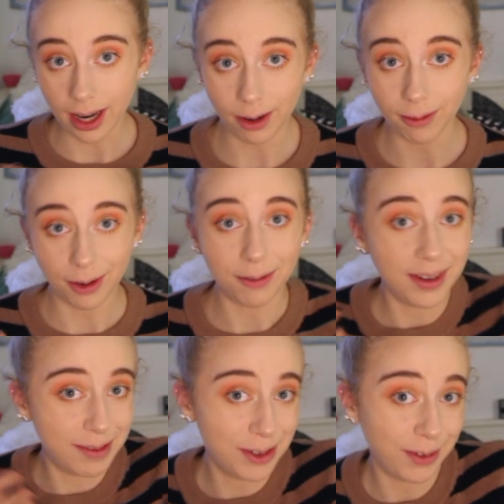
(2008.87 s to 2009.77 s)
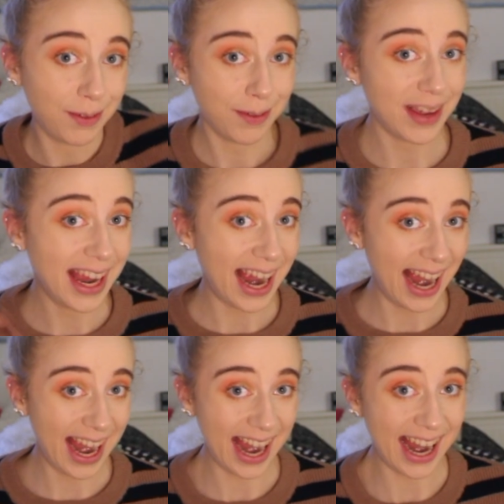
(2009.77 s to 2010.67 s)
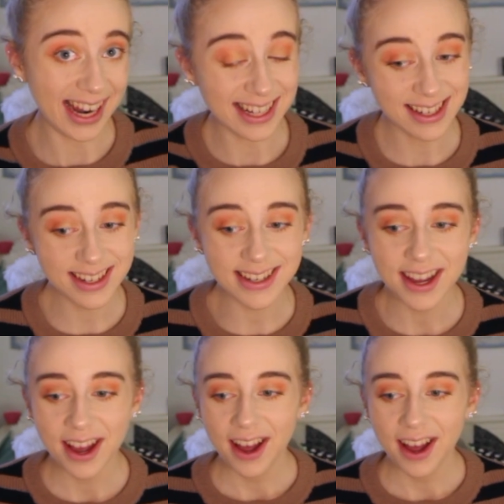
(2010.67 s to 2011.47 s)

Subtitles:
I don't know what I'm doing with my hands,